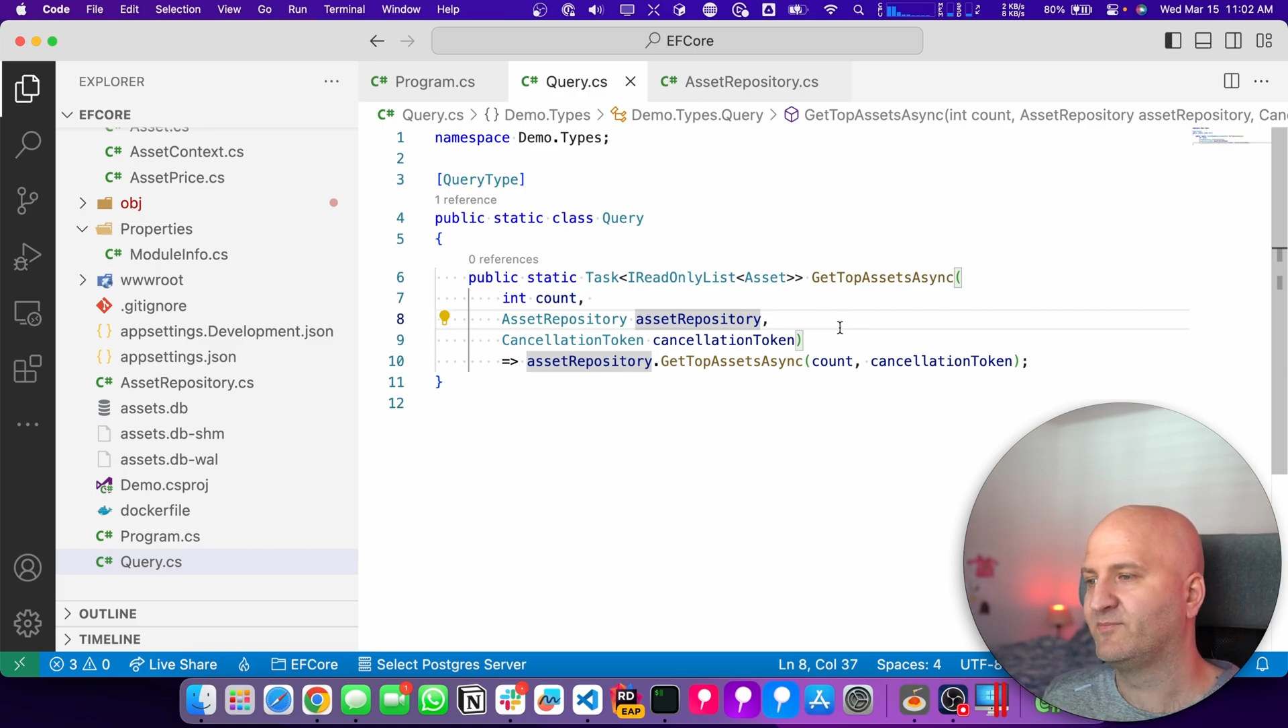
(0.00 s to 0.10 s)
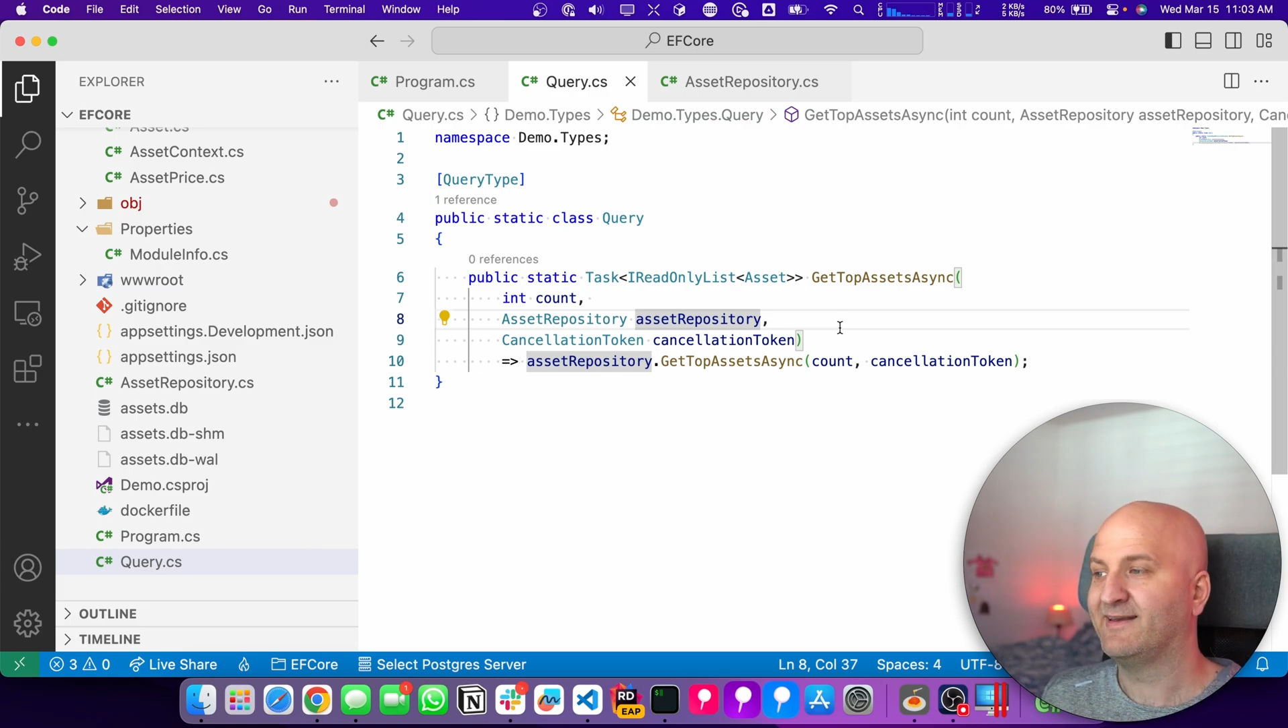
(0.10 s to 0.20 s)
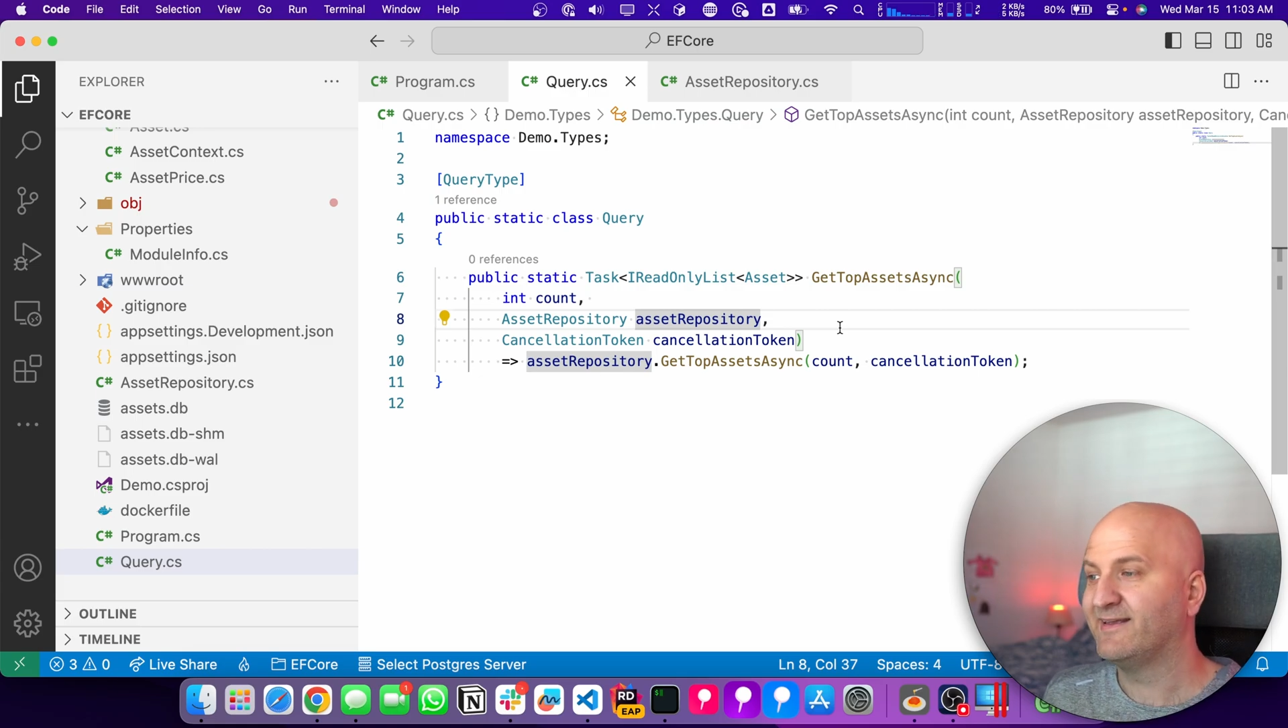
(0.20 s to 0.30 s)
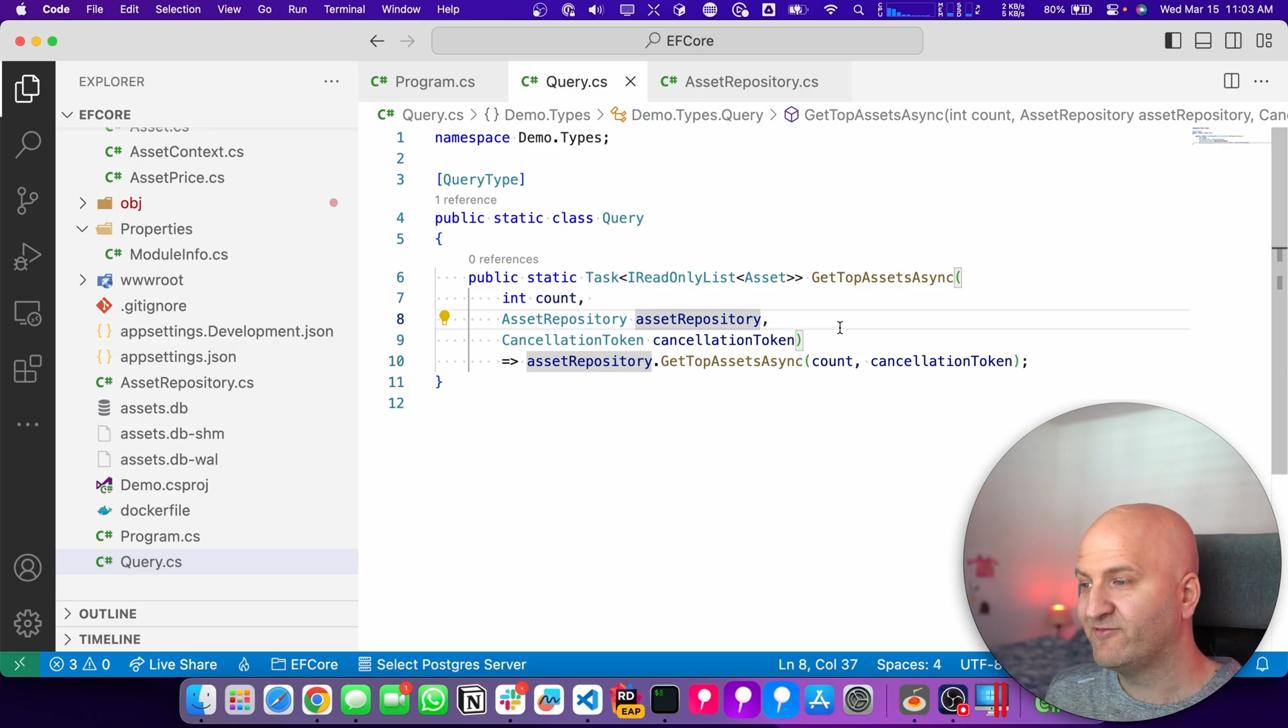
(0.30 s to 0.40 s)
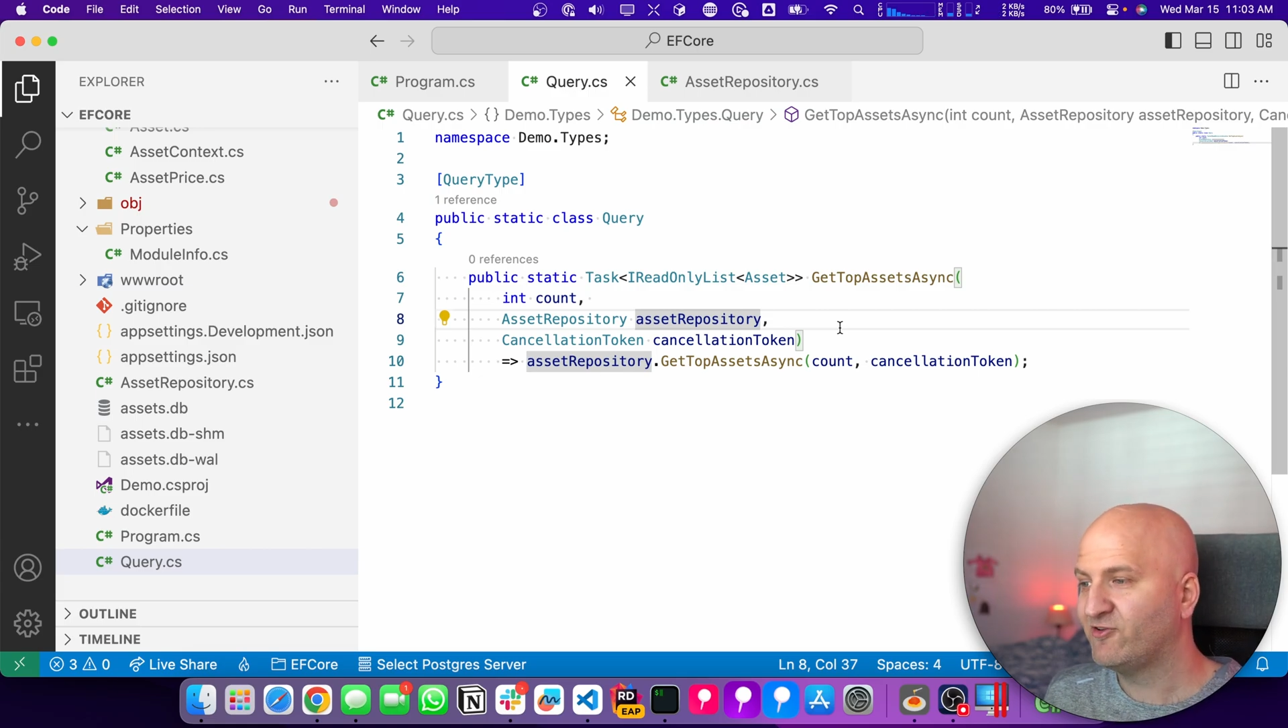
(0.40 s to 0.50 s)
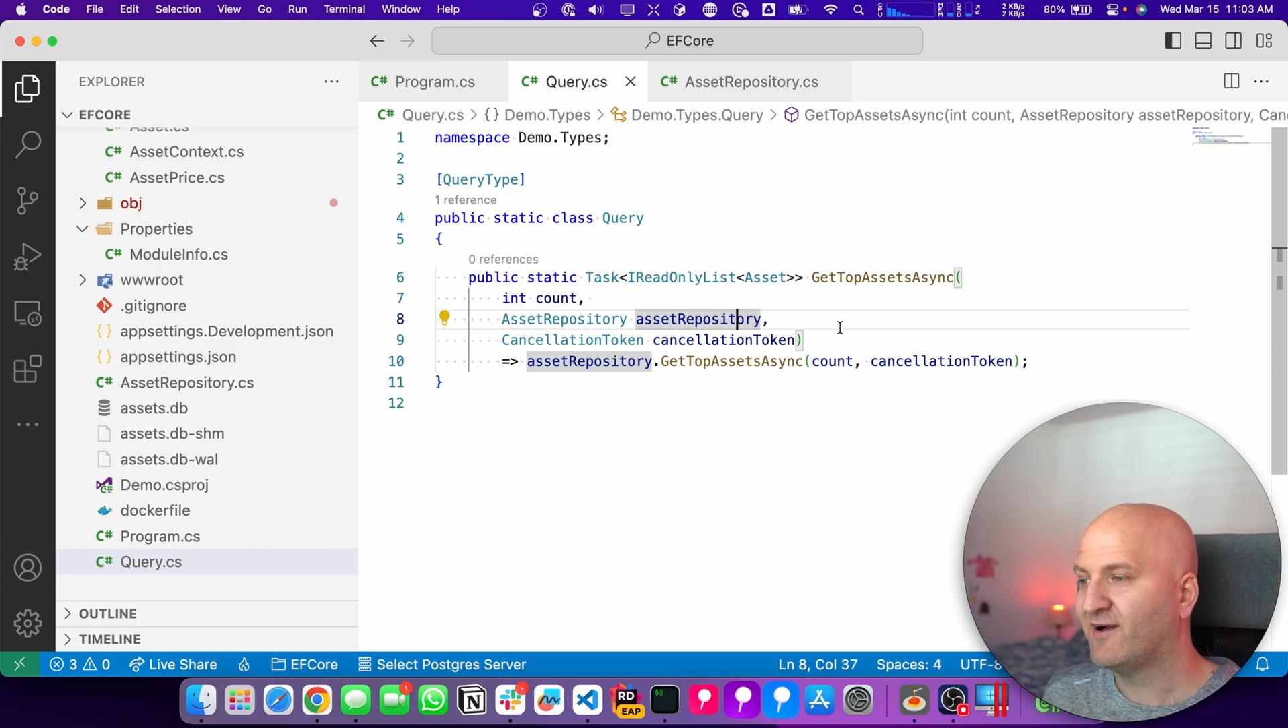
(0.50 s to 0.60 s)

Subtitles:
And if you're